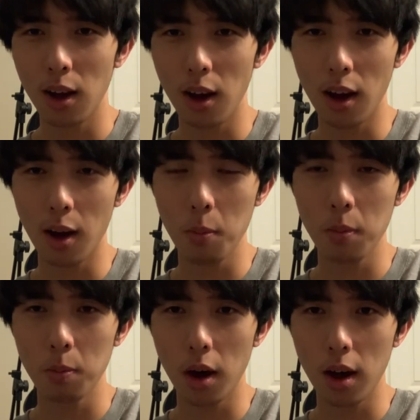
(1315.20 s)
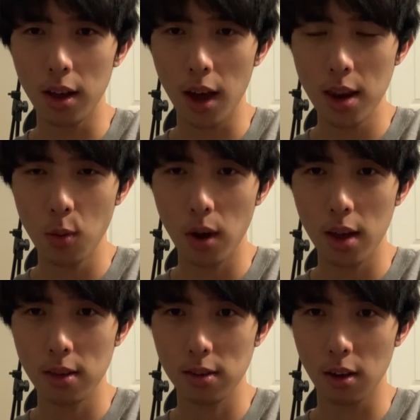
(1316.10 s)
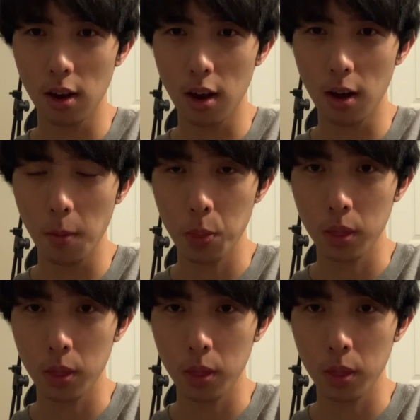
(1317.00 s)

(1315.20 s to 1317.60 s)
um, but anyways, uh,